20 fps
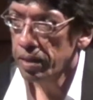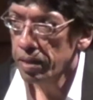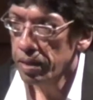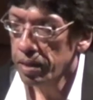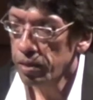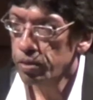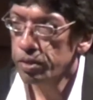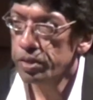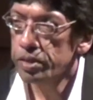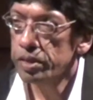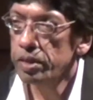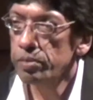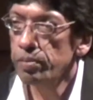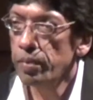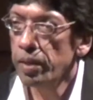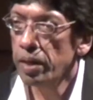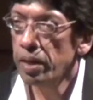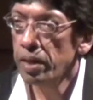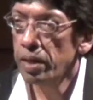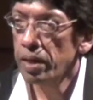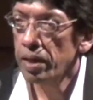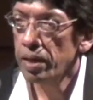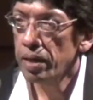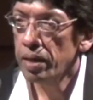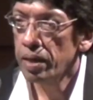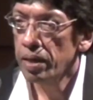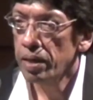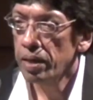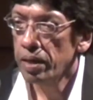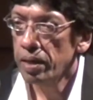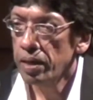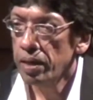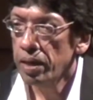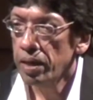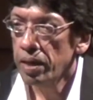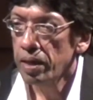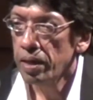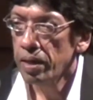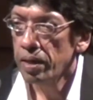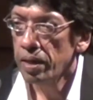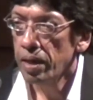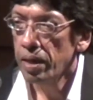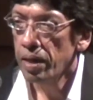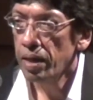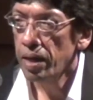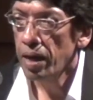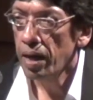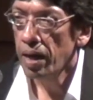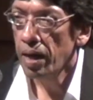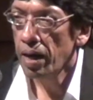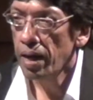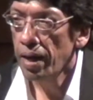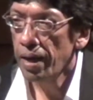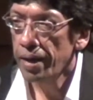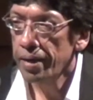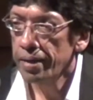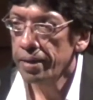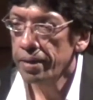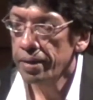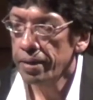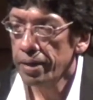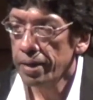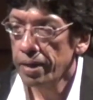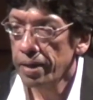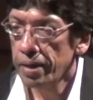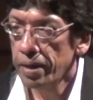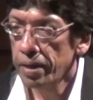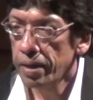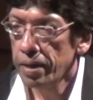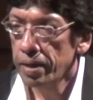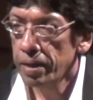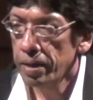Hiroshima, and the